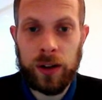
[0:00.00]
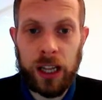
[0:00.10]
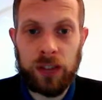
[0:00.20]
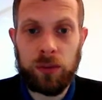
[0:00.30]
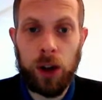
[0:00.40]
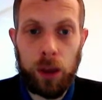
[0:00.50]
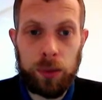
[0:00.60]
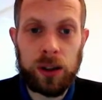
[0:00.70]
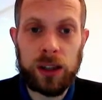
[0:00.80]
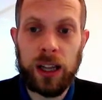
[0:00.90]
data from
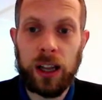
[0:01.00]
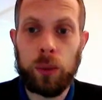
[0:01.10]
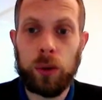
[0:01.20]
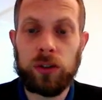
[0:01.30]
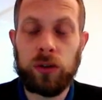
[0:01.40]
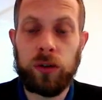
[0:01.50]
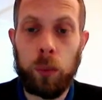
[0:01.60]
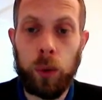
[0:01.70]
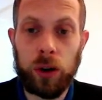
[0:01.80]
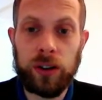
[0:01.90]
urban clinic was
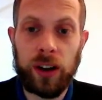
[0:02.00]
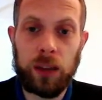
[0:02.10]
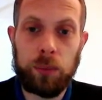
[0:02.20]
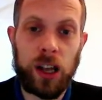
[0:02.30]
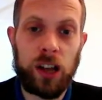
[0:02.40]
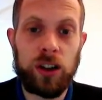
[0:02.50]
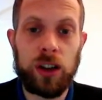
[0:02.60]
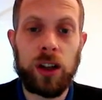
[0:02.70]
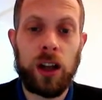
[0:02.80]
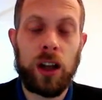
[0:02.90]
from one time
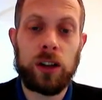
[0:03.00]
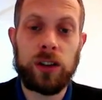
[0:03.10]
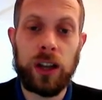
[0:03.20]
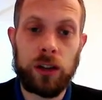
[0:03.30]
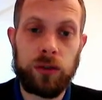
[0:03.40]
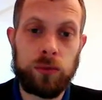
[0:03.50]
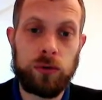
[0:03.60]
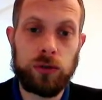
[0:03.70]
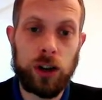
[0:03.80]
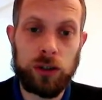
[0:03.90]
period, data from
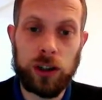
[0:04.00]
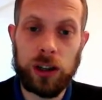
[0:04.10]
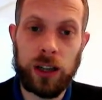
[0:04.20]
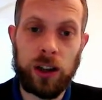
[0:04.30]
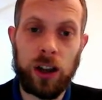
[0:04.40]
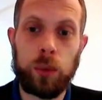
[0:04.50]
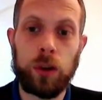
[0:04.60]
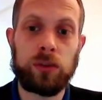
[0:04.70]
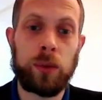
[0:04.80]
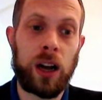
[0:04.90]
rural clinic
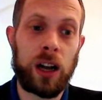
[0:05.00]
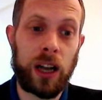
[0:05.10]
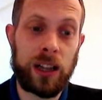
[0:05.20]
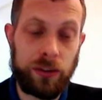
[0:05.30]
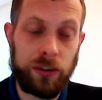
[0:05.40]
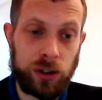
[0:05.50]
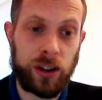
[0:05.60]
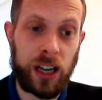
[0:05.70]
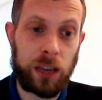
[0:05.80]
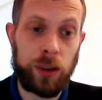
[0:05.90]
was from a
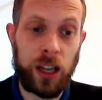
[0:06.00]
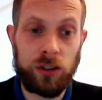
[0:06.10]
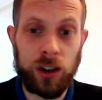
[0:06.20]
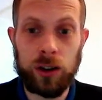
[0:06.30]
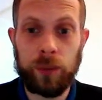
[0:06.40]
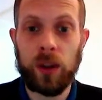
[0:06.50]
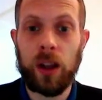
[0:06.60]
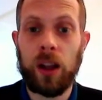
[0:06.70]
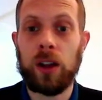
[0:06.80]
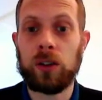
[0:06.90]
different time period,
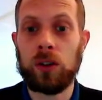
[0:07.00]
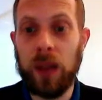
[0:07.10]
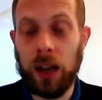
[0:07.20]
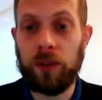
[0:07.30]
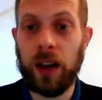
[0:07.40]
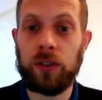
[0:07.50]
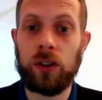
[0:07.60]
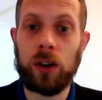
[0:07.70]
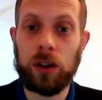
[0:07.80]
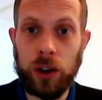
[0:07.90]
so it may
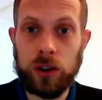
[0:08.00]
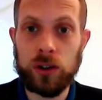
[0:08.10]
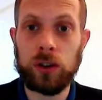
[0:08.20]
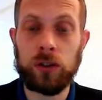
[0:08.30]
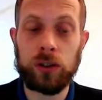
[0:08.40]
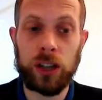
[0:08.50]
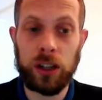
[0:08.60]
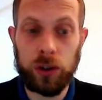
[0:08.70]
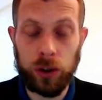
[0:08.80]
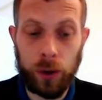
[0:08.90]
affect the conclusions of
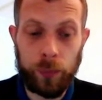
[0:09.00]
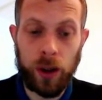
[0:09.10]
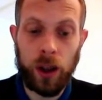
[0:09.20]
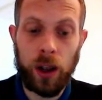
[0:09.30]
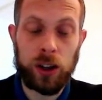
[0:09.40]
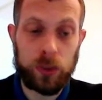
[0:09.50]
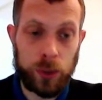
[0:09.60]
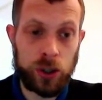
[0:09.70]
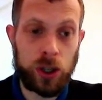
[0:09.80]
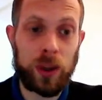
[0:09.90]
study 2. So
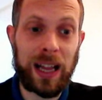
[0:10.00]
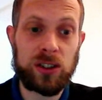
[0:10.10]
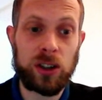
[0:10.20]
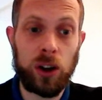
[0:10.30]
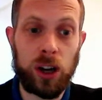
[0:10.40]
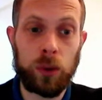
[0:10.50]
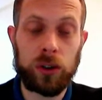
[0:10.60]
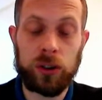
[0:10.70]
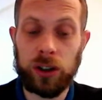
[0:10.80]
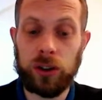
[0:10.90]
we should go and actually look at
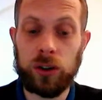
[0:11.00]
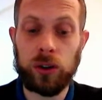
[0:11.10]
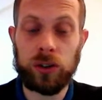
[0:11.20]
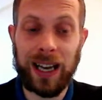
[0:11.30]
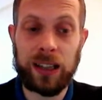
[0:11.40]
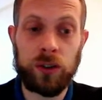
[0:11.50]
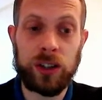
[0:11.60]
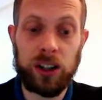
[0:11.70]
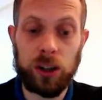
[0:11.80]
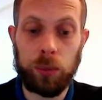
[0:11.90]
what study 2 said in
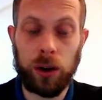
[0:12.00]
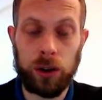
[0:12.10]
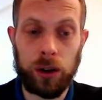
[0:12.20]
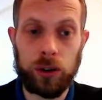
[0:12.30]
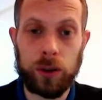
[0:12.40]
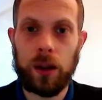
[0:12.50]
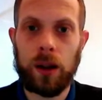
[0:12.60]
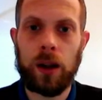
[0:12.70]
the data booklet,